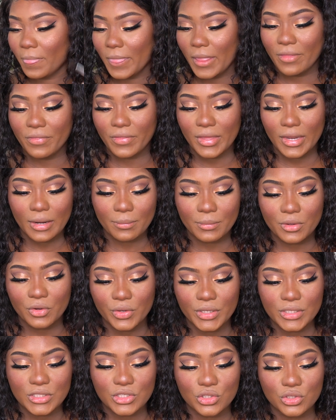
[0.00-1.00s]
And then I'm
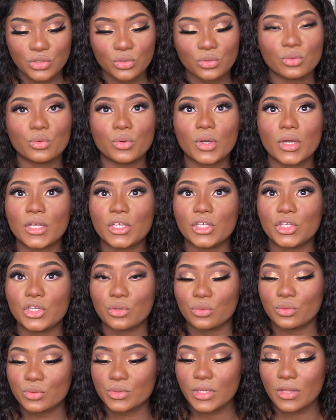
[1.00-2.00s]
going to
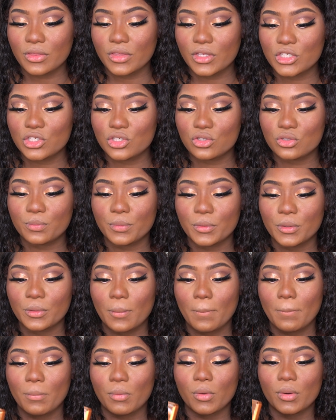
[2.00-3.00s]
use the
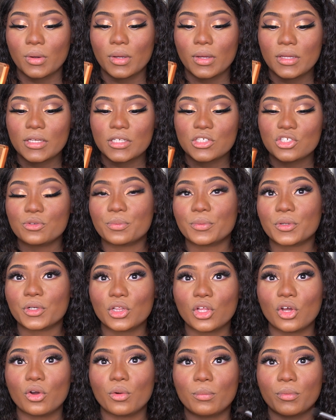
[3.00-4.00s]
Super, Super
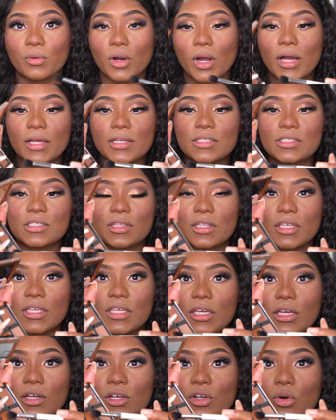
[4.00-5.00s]
Glow Bronze,
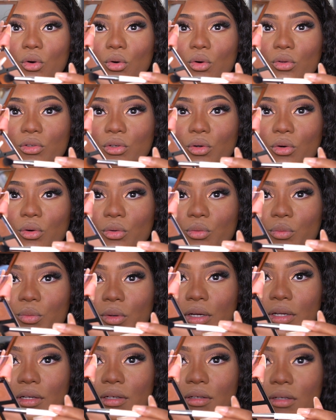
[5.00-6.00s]
the gold, gold
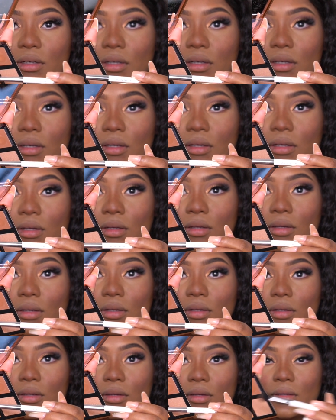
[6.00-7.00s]
one.
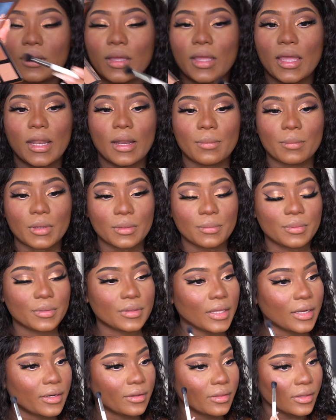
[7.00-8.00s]
And I'm gonna
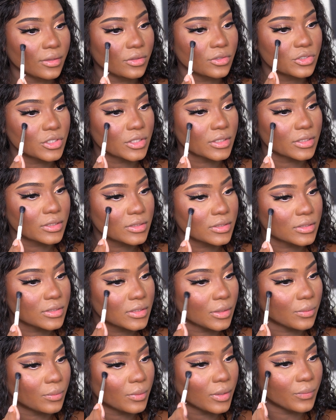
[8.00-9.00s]
put that in the other cheek to
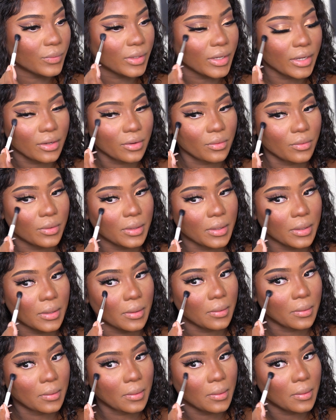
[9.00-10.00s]
see what we got going
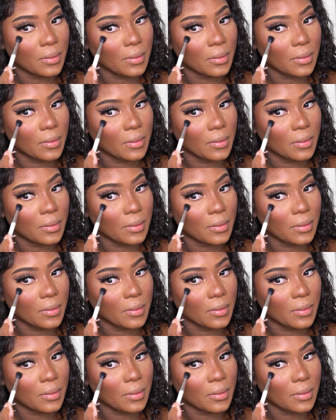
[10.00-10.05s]
on.